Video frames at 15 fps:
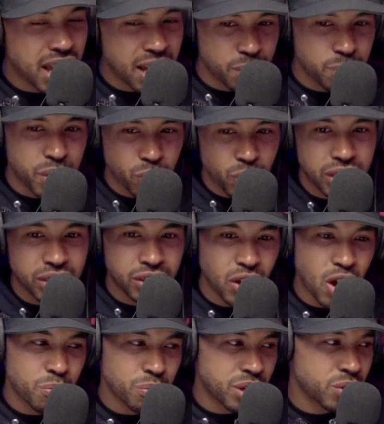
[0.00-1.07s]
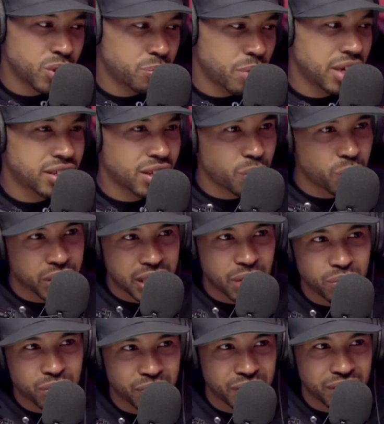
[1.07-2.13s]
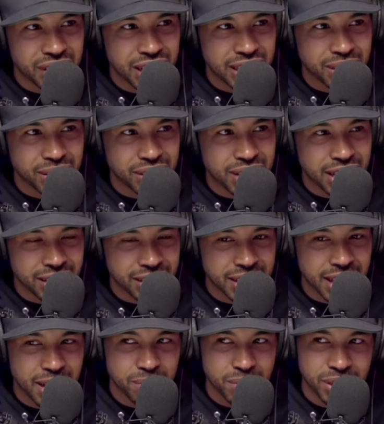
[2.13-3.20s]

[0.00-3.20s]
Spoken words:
I mean, it'd be a written song, but it was based on what they were feeling at the time.